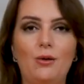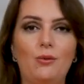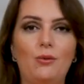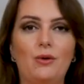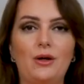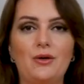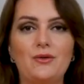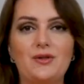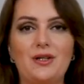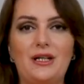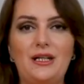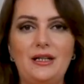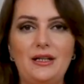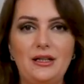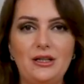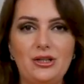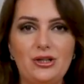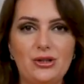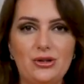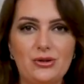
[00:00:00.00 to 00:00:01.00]
One of the
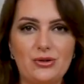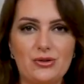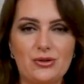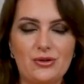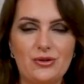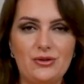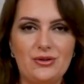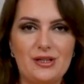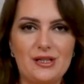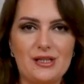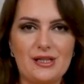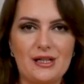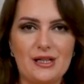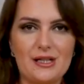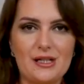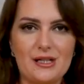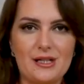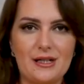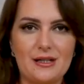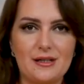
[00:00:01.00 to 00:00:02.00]
key issues
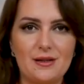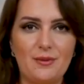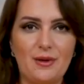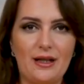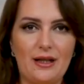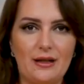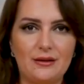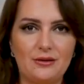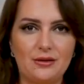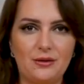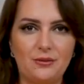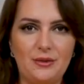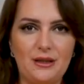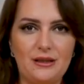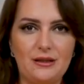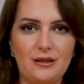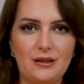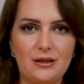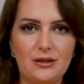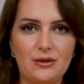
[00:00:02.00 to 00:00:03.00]
discussed at the bilateral
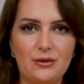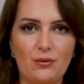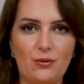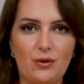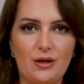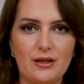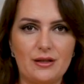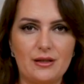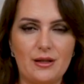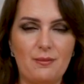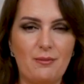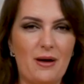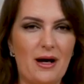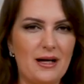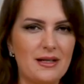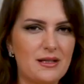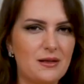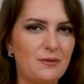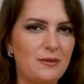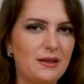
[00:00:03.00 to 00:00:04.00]
meetings was the
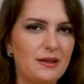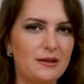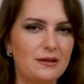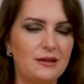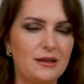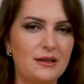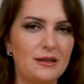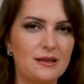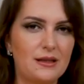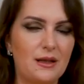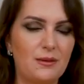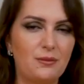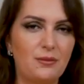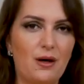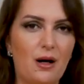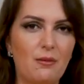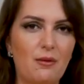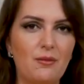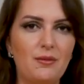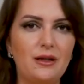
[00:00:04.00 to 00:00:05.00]
possibilities and
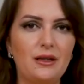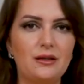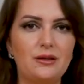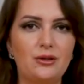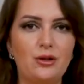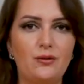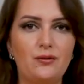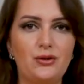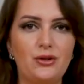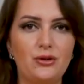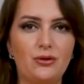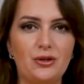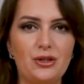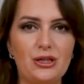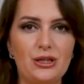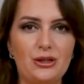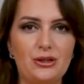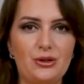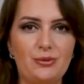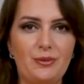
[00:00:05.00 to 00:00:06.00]
probability of
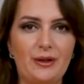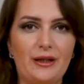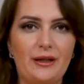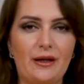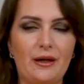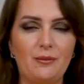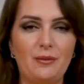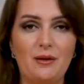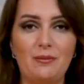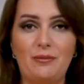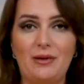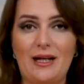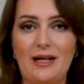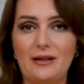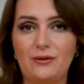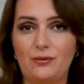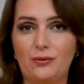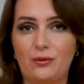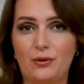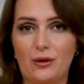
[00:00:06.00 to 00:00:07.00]
Georgia to become a
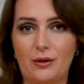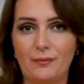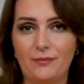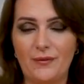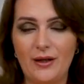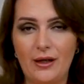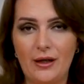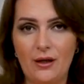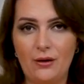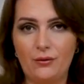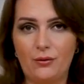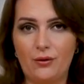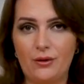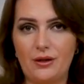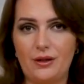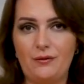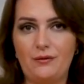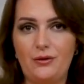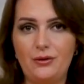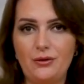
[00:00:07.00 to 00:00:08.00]
platform for
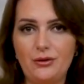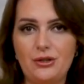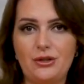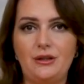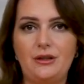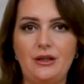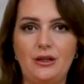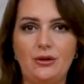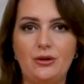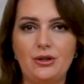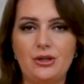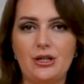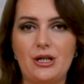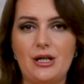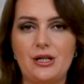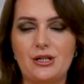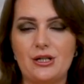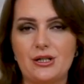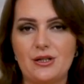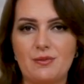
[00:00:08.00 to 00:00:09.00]
the future
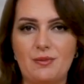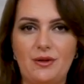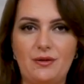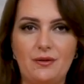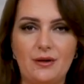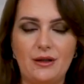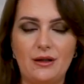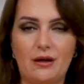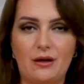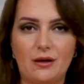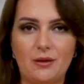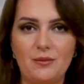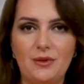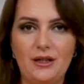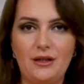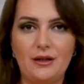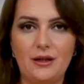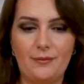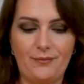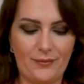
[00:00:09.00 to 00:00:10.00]
negotiations between
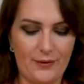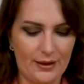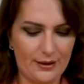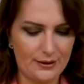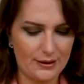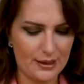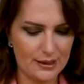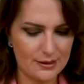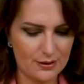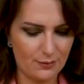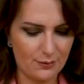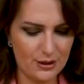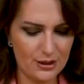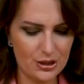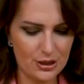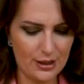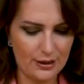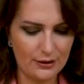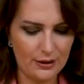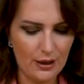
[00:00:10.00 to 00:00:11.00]
Armenia and
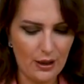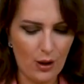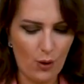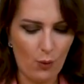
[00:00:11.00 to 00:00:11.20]
Azerbaijan.